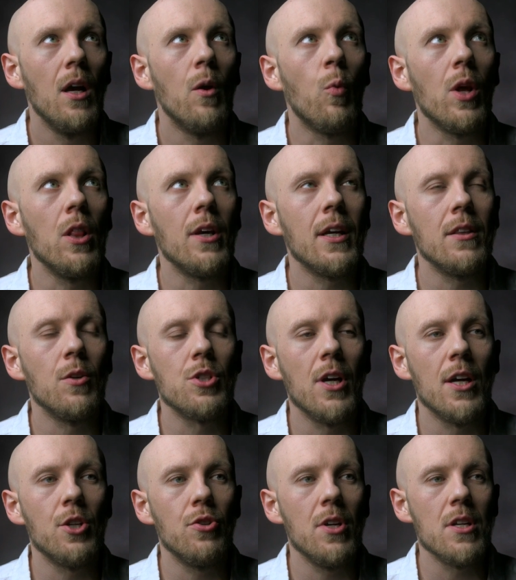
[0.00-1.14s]
we look at those
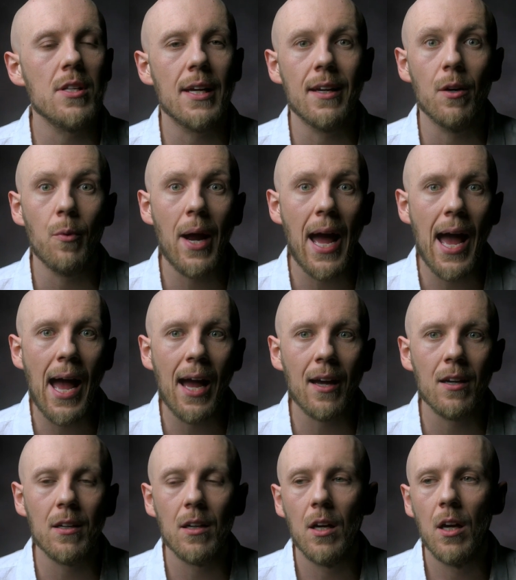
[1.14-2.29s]
countries like
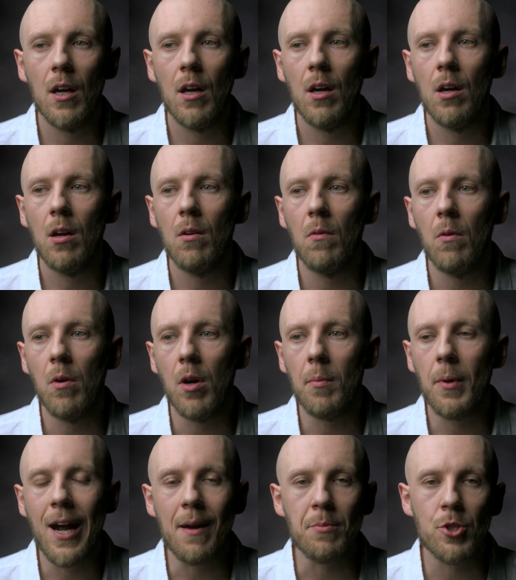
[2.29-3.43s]
Iraq or
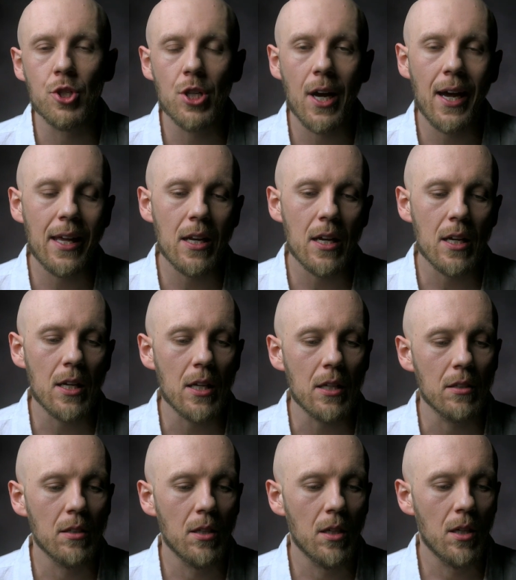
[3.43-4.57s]
perhaps China